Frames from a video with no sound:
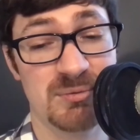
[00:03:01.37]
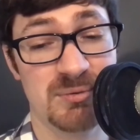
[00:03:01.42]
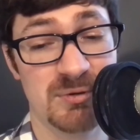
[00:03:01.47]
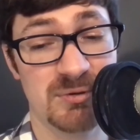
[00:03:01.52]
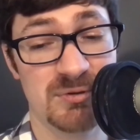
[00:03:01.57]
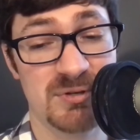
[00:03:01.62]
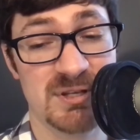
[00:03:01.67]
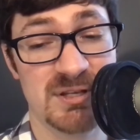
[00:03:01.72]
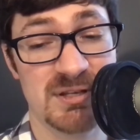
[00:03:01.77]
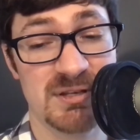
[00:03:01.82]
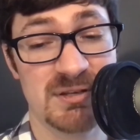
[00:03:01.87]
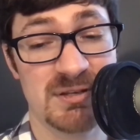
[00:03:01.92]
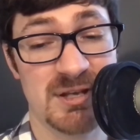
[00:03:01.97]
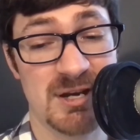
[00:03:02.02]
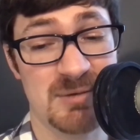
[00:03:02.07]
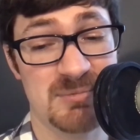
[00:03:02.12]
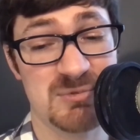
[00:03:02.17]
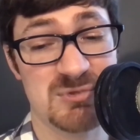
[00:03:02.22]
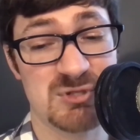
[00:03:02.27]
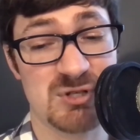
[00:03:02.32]
rudely, and
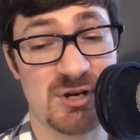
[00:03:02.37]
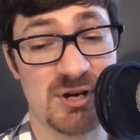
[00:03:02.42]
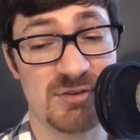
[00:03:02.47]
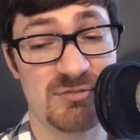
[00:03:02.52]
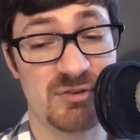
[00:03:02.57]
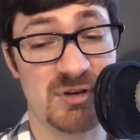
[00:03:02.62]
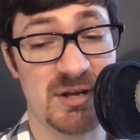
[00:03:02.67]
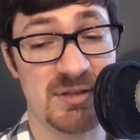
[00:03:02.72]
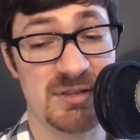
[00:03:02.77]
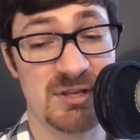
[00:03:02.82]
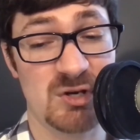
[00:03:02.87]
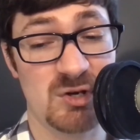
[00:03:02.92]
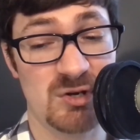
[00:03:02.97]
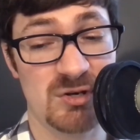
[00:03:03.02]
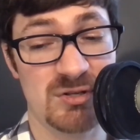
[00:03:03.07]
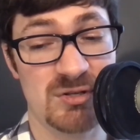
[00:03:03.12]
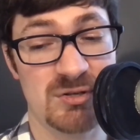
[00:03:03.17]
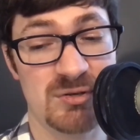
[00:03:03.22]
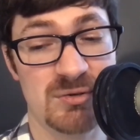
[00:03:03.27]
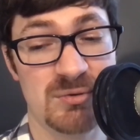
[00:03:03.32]
I'm sorry for how they
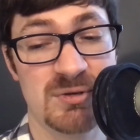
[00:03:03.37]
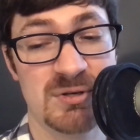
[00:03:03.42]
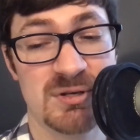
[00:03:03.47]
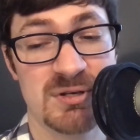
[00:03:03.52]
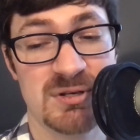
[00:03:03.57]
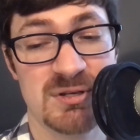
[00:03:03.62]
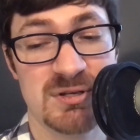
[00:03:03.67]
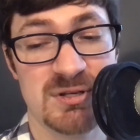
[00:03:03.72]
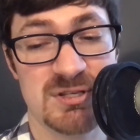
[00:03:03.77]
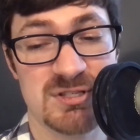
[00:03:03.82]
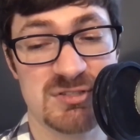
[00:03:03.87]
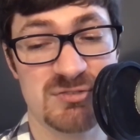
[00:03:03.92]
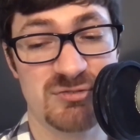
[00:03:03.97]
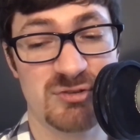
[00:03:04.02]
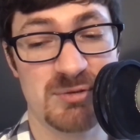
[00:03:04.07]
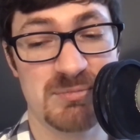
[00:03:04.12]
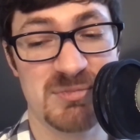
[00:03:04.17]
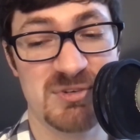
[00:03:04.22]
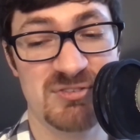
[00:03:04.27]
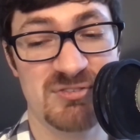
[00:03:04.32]
hurt you, is
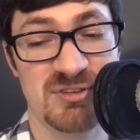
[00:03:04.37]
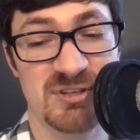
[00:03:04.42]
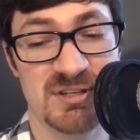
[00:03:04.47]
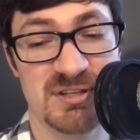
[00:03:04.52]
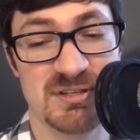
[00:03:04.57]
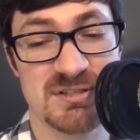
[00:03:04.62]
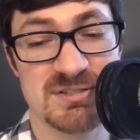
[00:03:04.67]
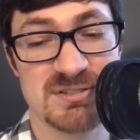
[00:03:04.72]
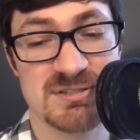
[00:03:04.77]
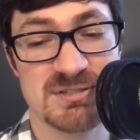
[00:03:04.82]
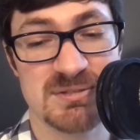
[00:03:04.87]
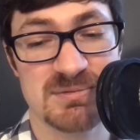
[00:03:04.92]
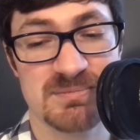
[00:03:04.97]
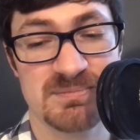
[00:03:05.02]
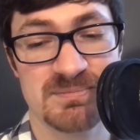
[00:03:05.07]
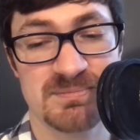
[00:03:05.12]
affirming feelings.